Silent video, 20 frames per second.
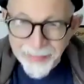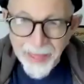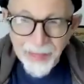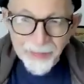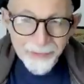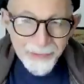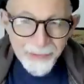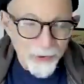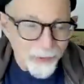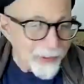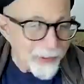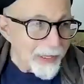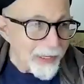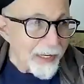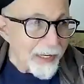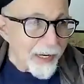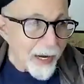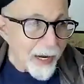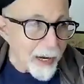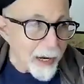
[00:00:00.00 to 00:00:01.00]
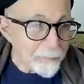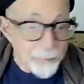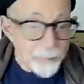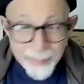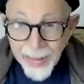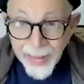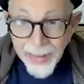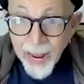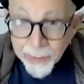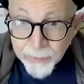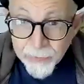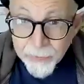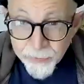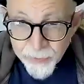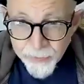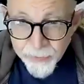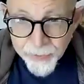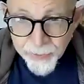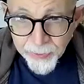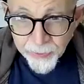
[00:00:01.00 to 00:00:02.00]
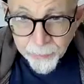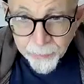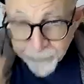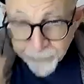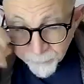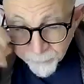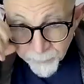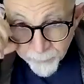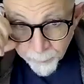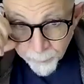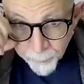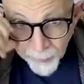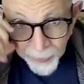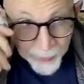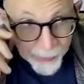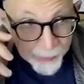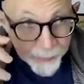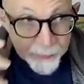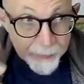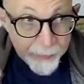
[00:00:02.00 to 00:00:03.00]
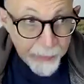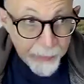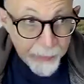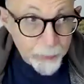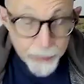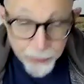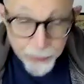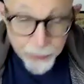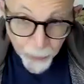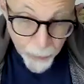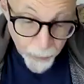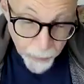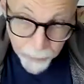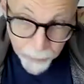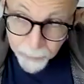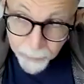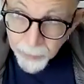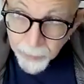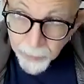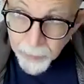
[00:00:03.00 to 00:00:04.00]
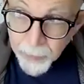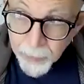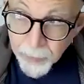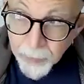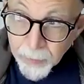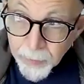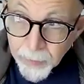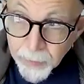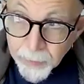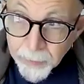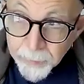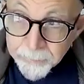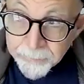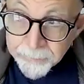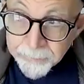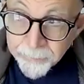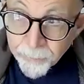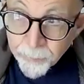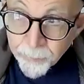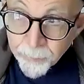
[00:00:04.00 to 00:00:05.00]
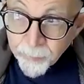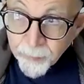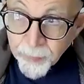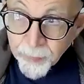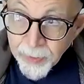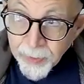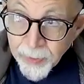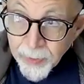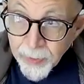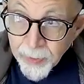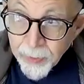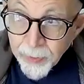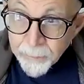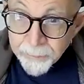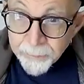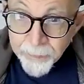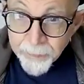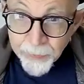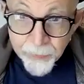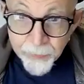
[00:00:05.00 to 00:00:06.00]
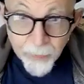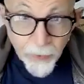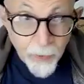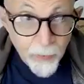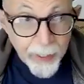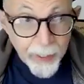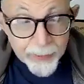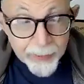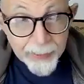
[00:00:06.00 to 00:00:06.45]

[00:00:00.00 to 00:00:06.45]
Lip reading: to leave that alone. But Alex is there, and he was cool. You know,